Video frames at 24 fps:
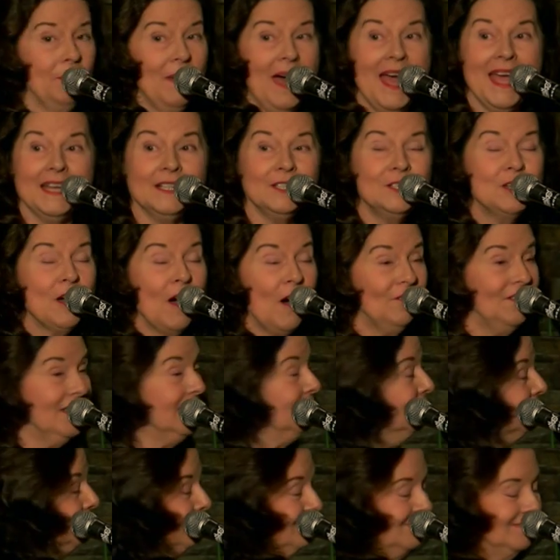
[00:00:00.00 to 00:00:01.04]
Beethoven,
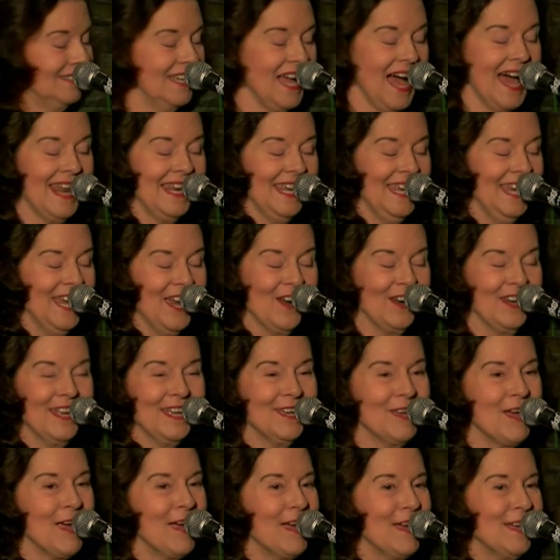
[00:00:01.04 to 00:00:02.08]
gotta hear it
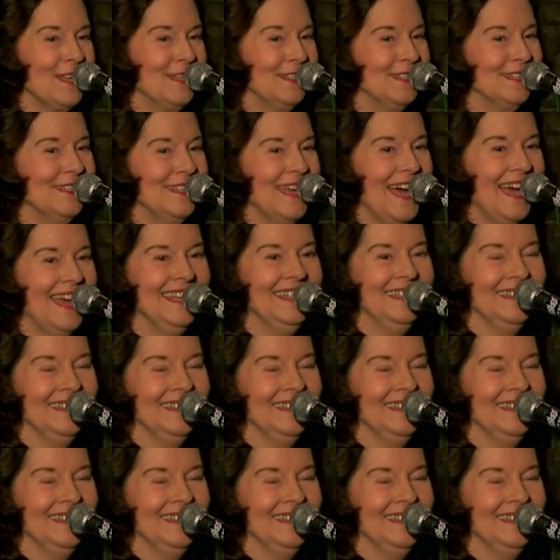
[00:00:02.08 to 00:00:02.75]
again today.